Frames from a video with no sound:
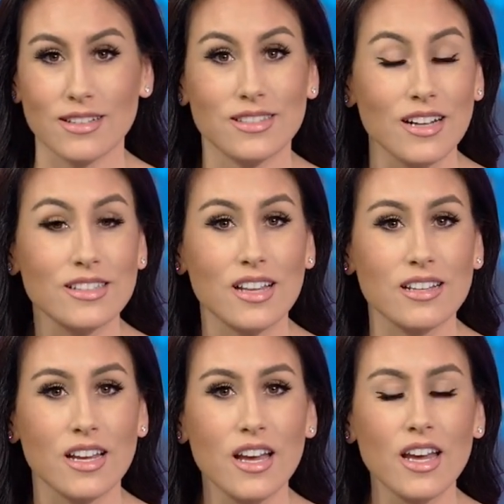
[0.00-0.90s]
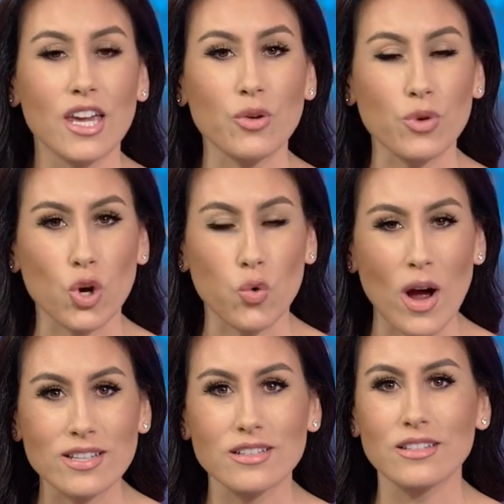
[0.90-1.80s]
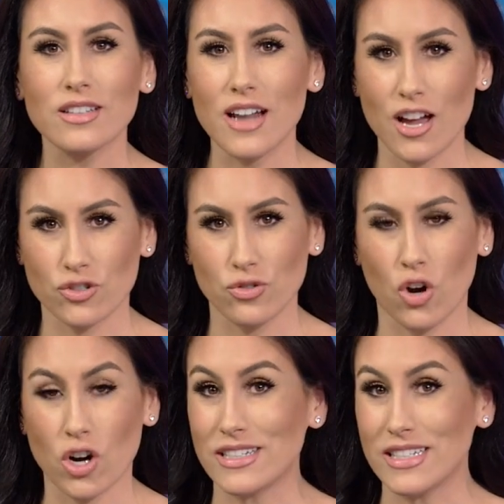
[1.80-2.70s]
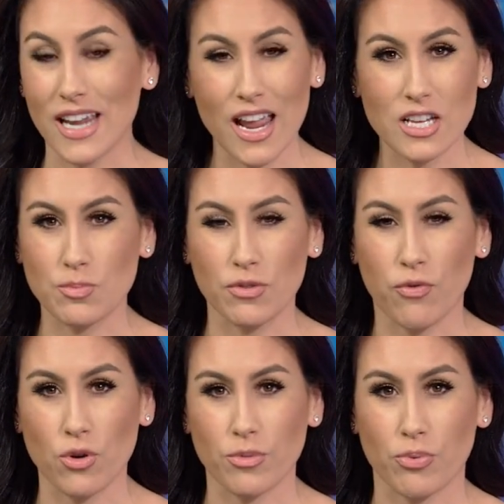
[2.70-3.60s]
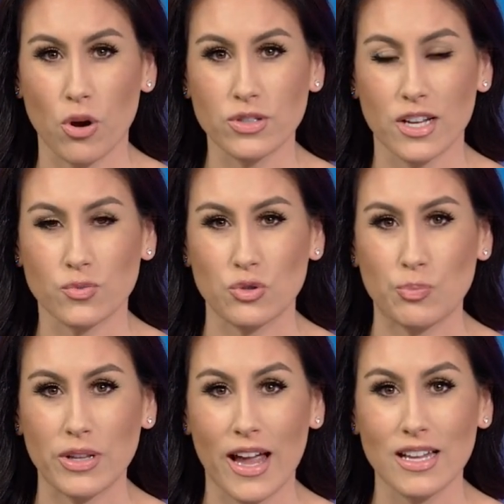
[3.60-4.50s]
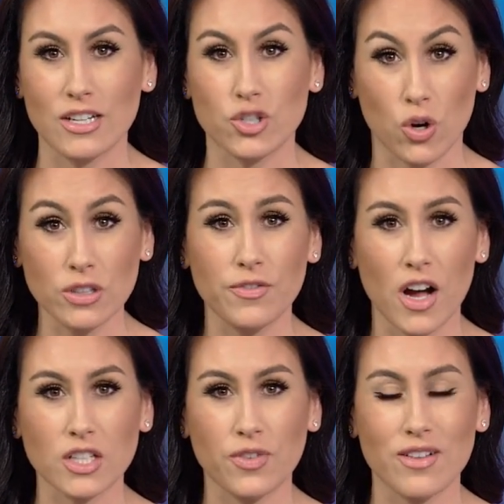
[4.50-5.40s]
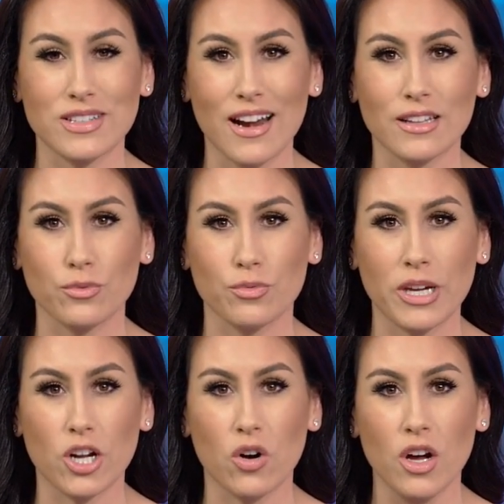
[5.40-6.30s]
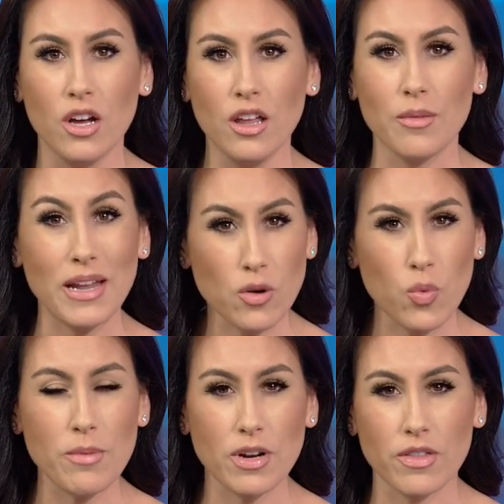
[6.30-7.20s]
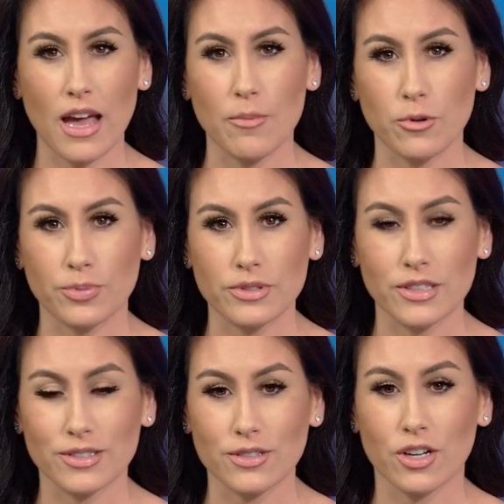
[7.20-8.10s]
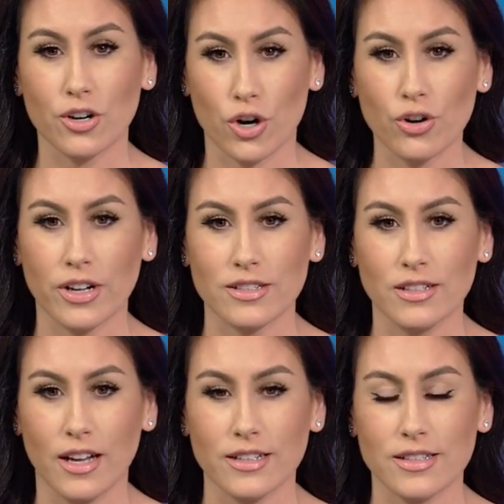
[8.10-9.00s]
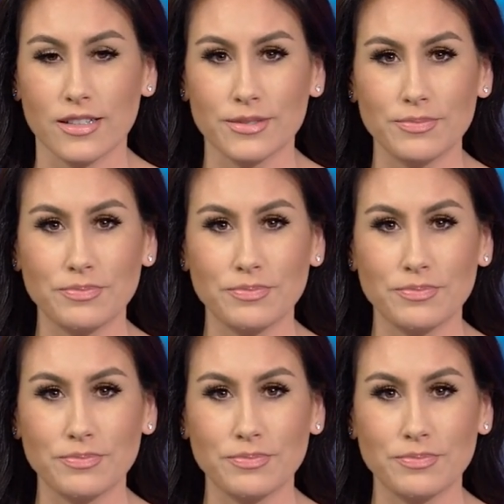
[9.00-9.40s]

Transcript: Sund says he requested the National Guard days before the protest was planned and told Fox 5's Natalie Rubino the men and women of the Capitol Police are hurting tonight.